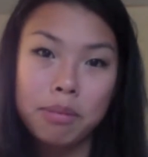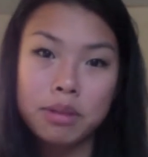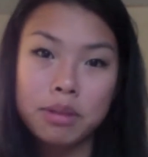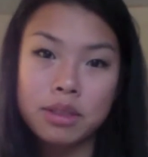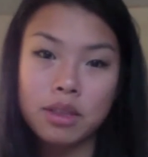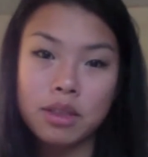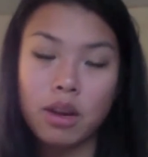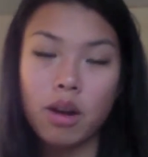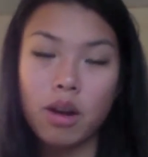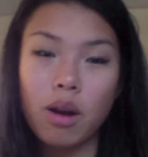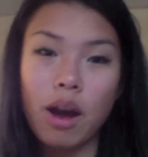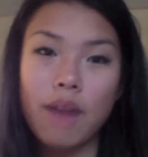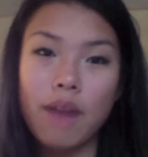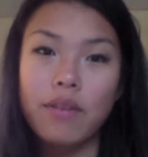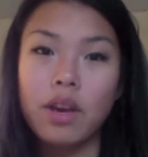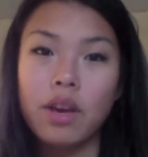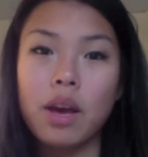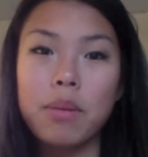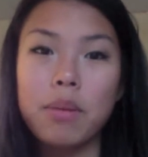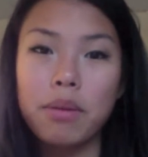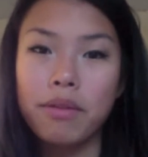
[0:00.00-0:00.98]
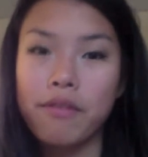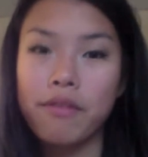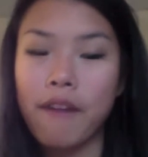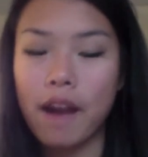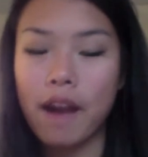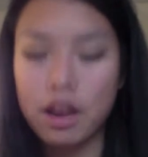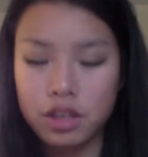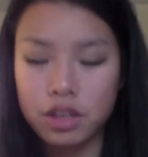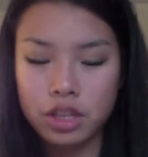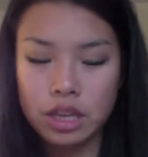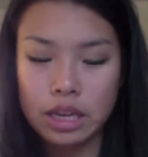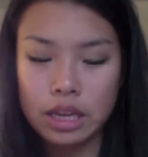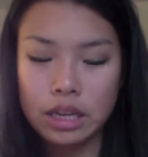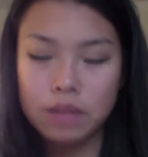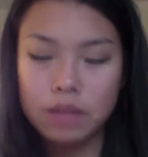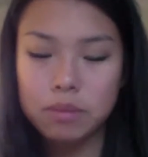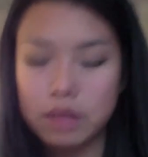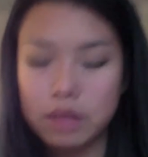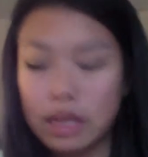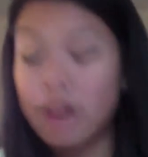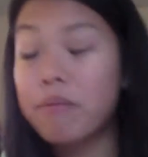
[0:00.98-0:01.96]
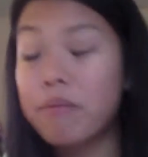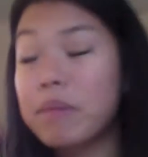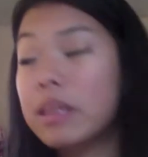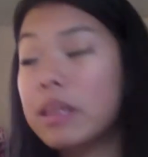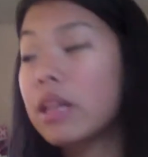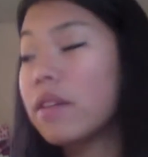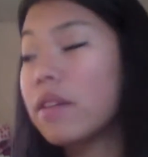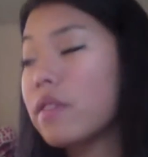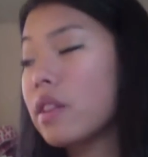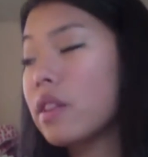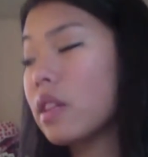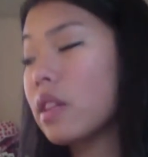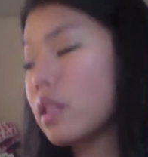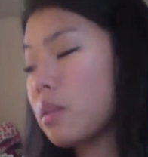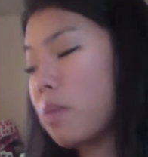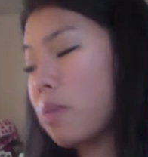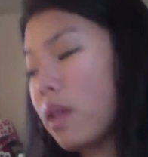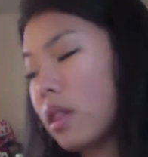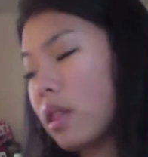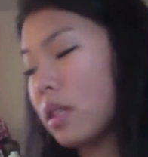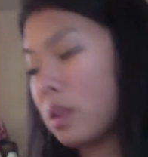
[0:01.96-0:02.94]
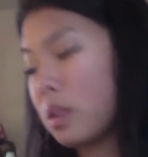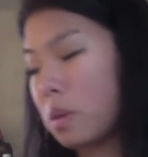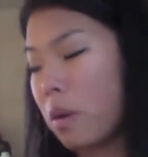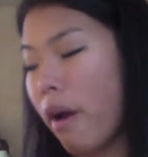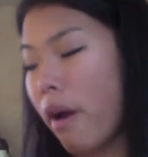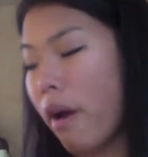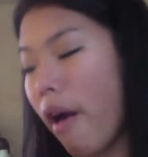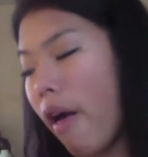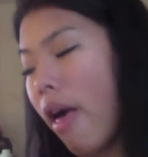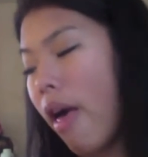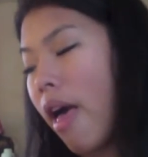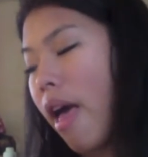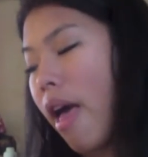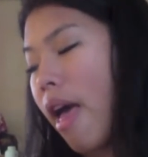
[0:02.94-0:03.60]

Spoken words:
So I have a couple fashion items that I've been loving this month as well.